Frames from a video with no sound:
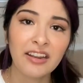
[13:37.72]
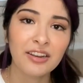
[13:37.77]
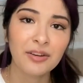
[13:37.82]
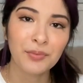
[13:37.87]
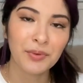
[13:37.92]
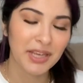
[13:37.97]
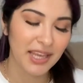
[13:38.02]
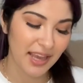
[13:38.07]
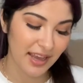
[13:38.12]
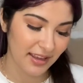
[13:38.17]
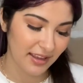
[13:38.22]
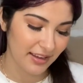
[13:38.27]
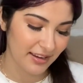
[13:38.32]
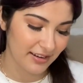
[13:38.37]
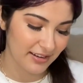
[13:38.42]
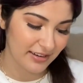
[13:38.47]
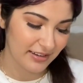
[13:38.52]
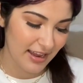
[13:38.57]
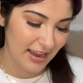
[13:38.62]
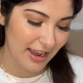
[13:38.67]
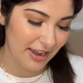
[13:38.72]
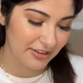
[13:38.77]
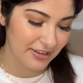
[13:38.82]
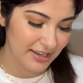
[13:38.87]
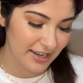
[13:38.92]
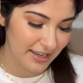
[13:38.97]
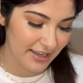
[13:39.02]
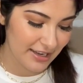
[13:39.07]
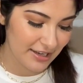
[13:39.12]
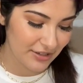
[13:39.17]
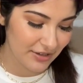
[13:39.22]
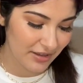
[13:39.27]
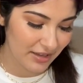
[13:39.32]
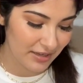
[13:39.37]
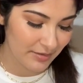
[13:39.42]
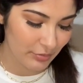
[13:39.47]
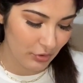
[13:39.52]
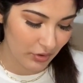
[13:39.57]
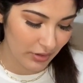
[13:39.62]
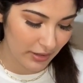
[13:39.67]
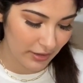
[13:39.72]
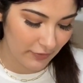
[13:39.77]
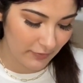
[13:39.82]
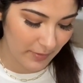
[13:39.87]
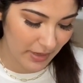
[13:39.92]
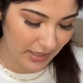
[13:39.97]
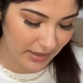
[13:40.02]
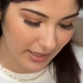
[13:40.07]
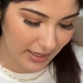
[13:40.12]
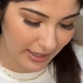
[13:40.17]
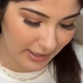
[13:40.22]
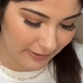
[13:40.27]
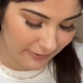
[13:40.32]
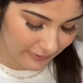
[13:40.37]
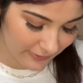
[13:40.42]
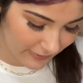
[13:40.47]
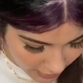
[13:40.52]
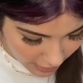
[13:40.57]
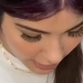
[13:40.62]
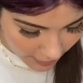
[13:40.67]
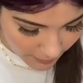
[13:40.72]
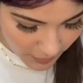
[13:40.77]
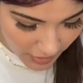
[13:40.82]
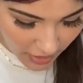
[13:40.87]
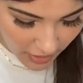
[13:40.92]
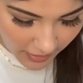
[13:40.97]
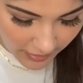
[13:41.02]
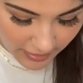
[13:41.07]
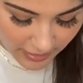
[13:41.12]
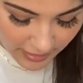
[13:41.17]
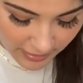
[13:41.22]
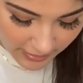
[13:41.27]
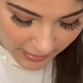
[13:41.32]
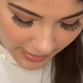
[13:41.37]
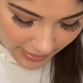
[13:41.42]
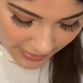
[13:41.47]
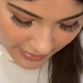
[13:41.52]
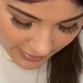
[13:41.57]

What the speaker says: did we get here? How did I get to this point of my life? I'm not gonna lie,